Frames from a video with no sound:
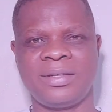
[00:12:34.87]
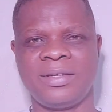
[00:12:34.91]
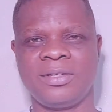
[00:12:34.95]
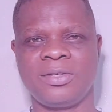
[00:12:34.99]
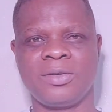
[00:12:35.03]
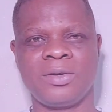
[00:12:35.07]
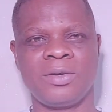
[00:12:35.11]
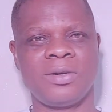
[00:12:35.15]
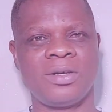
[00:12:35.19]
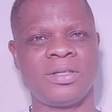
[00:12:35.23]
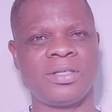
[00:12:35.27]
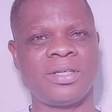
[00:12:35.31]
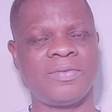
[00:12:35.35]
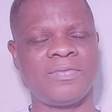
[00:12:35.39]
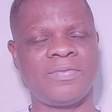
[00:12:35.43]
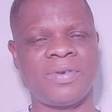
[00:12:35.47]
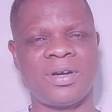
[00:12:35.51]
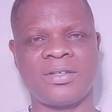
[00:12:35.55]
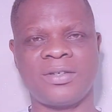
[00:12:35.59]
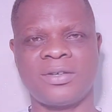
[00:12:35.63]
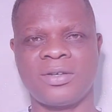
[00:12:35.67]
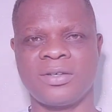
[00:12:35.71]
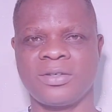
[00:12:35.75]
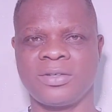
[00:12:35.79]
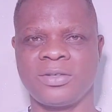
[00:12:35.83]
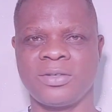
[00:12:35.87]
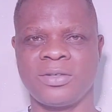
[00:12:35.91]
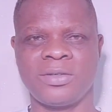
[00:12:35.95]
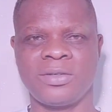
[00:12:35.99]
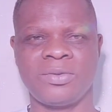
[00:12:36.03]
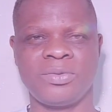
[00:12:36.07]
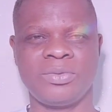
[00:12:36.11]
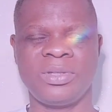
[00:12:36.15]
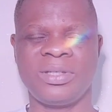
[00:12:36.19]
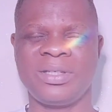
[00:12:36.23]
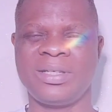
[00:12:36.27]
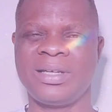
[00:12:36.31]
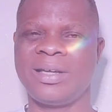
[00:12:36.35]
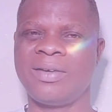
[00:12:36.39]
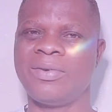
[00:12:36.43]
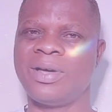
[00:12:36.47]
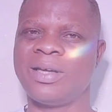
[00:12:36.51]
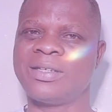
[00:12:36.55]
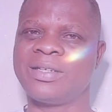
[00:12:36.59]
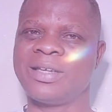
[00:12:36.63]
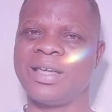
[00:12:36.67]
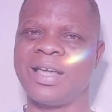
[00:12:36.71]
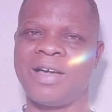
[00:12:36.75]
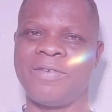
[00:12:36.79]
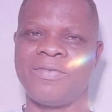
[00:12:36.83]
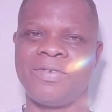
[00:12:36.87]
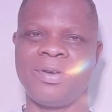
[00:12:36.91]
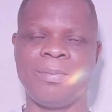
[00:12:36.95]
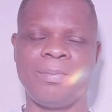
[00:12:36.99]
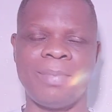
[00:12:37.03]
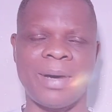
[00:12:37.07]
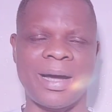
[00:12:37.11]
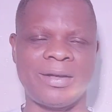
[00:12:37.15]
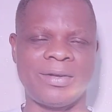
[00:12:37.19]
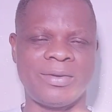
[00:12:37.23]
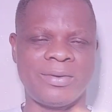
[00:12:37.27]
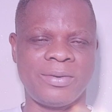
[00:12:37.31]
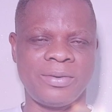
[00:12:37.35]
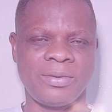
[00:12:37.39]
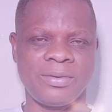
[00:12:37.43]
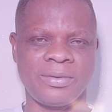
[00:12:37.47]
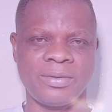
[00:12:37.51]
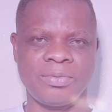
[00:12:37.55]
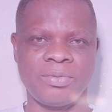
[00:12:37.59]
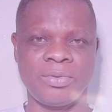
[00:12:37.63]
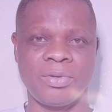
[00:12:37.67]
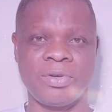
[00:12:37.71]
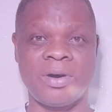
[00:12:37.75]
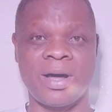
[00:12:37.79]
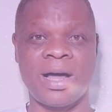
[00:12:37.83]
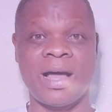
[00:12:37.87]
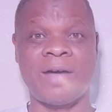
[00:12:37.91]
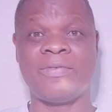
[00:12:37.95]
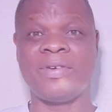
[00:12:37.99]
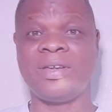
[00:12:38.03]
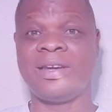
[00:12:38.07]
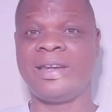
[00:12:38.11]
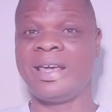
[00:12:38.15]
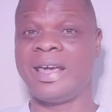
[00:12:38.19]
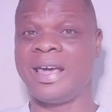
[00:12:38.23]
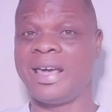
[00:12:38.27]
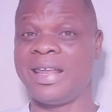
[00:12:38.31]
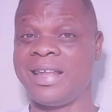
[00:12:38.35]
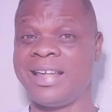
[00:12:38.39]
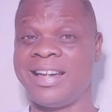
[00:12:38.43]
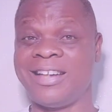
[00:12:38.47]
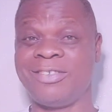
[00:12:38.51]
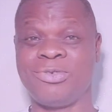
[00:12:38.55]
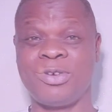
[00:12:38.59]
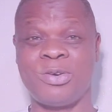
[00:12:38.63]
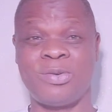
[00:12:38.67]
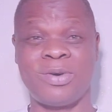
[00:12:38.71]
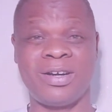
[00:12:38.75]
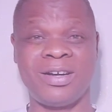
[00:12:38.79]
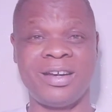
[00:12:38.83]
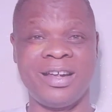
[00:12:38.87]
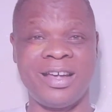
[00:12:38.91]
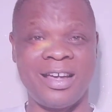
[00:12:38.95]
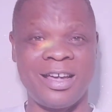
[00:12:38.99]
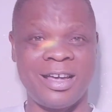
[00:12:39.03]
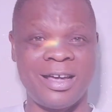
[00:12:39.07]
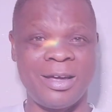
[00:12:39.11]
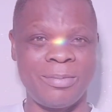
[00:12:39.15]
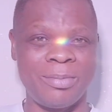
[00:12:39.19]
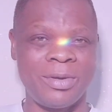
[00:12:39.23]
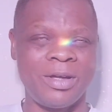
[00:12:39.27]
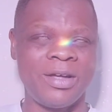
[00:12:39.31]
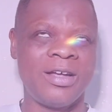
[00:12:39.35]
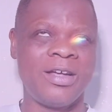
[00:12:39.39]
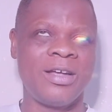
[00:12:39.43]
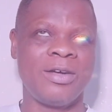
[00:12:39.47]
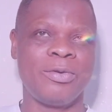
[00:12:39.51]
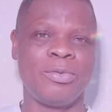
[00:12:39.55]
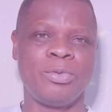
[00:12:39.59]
He told us infrastructure. We are still having bad roads. We don't have any airlines of our name.